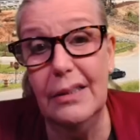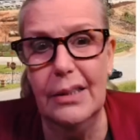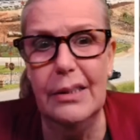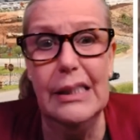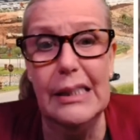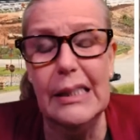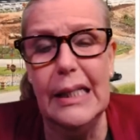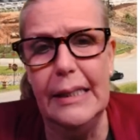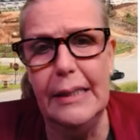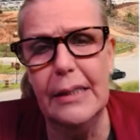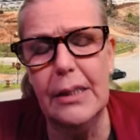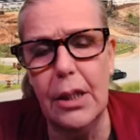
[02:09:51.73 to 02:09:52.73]
this late
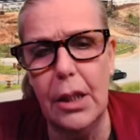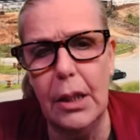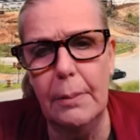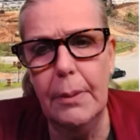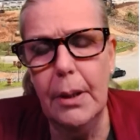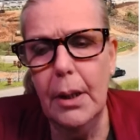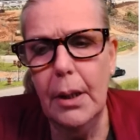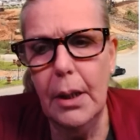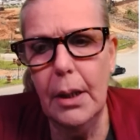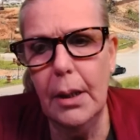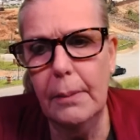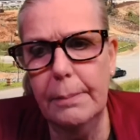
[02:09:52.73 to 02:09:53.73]
in time
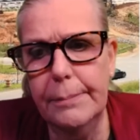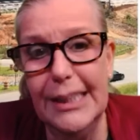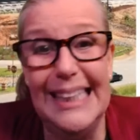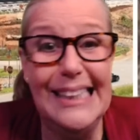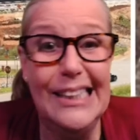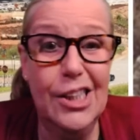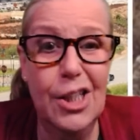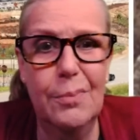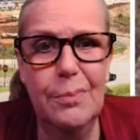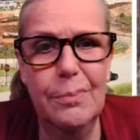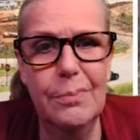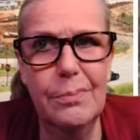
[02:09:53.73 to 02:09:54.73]
um, to get some
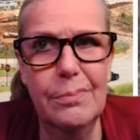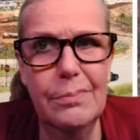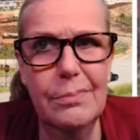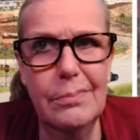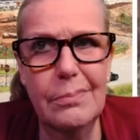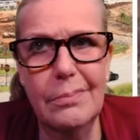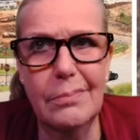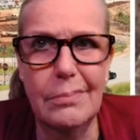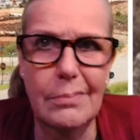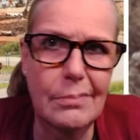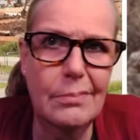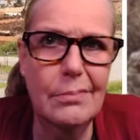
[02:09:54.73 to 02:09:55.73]

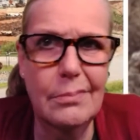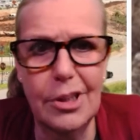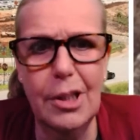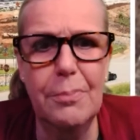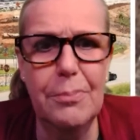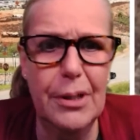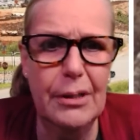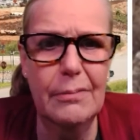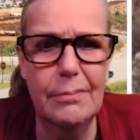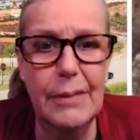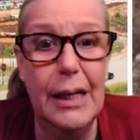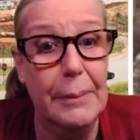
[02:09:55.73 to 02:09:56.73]
something
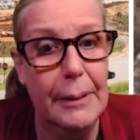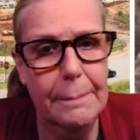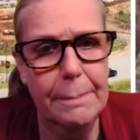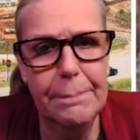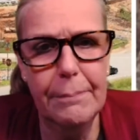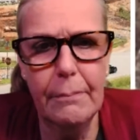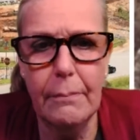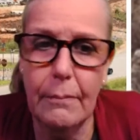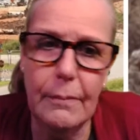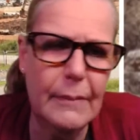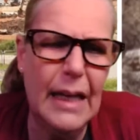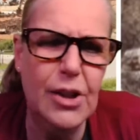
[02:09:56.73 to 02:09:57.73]
maybe
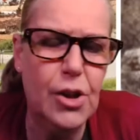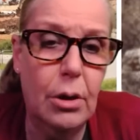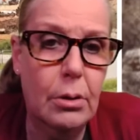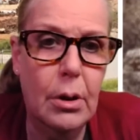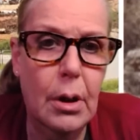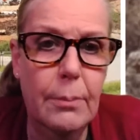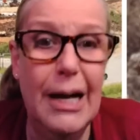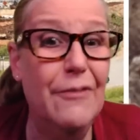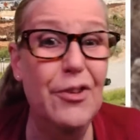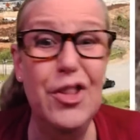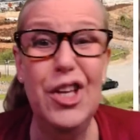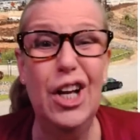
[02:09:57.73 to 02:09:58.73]
that's all but
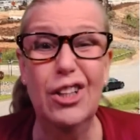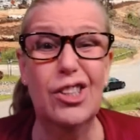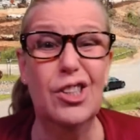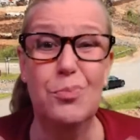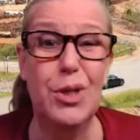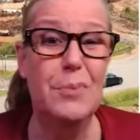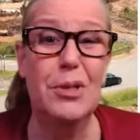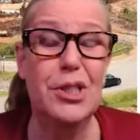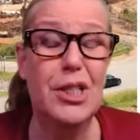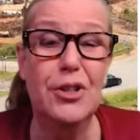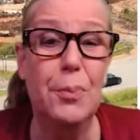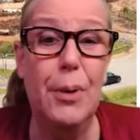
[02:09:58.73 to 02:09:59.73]
everything else is pretty much out
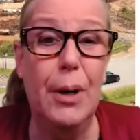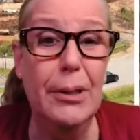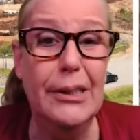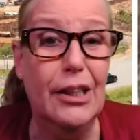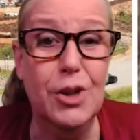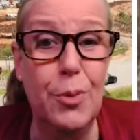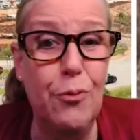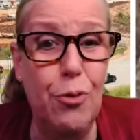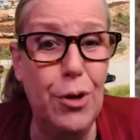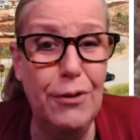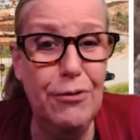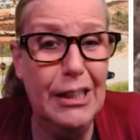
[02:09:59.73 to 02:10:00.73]
in the public now it's been
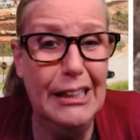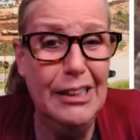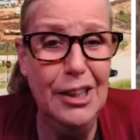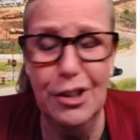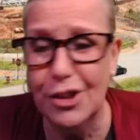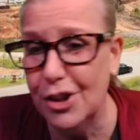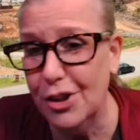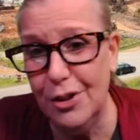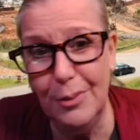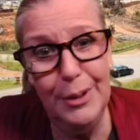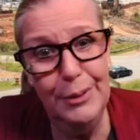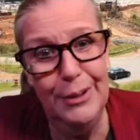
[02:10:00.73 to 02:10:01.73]
40 freaking years you know what i
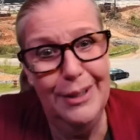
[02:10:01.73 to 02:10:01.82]
mean